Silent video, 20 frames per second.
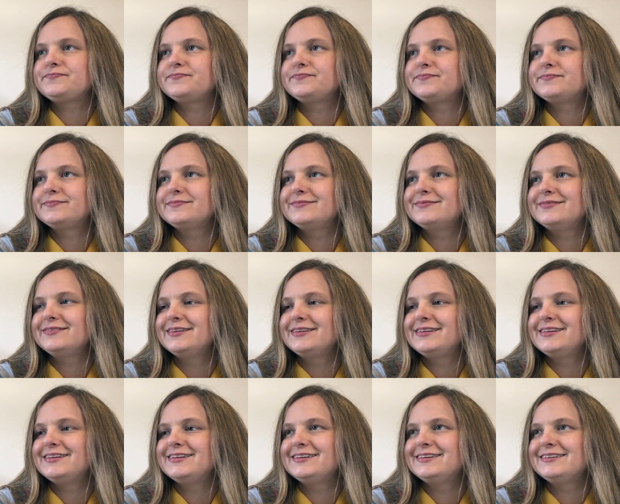
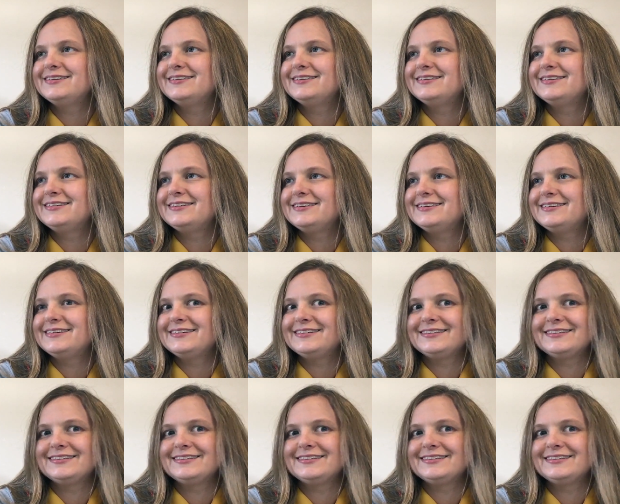No one is speaking in this clip.